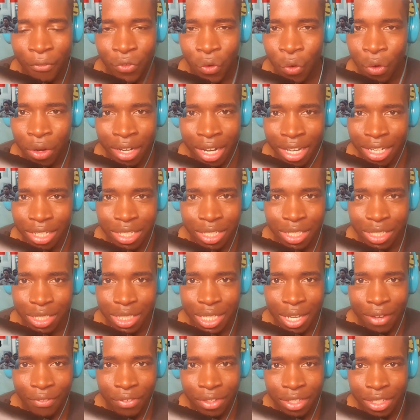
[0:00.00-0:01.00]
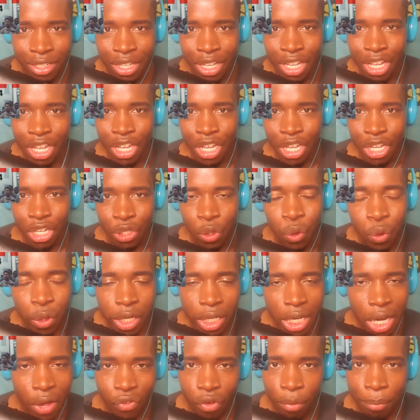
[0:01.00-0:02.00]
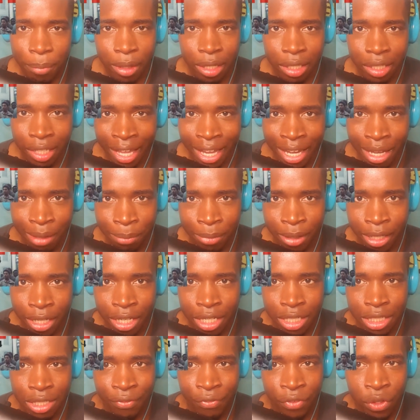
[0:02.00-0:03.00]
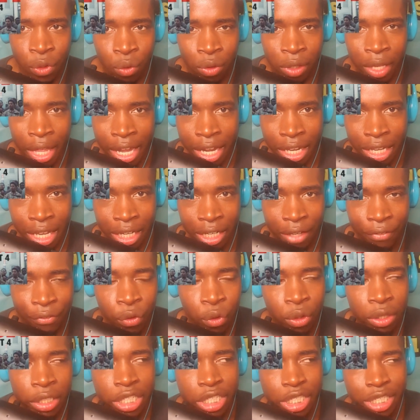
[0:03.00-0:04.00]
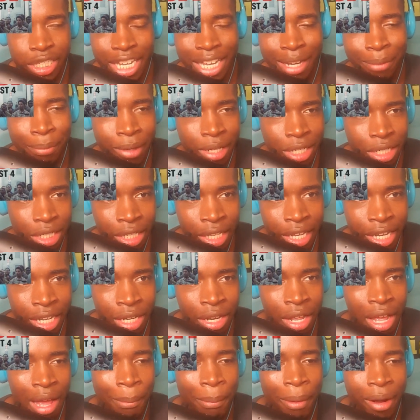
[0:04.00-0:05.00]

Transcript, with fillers: before 1970 you can never be late because if you late like if you at least 10 minutes late